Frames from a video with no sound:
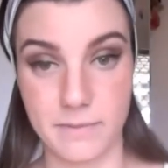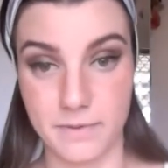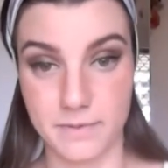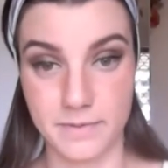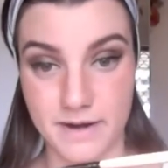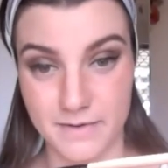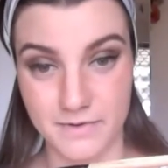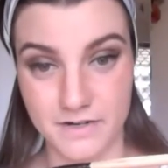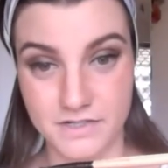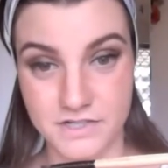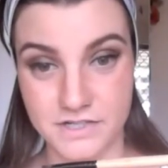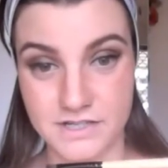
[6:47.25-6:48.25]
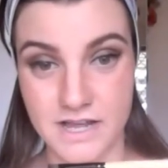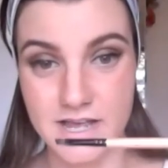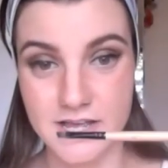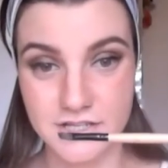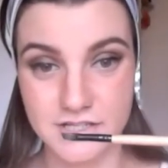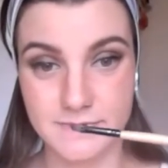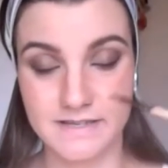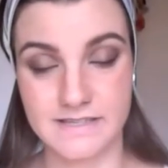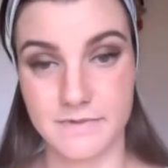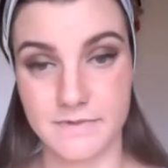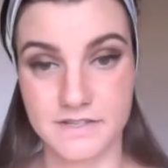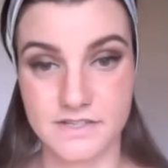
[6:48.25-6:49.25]
Bobbi Brown brushes just because
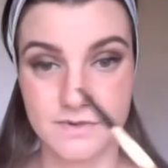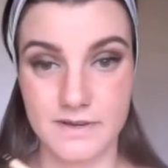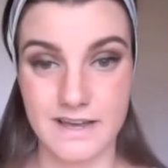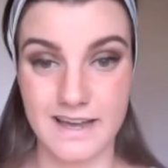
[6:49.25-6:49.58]
I'm used to it.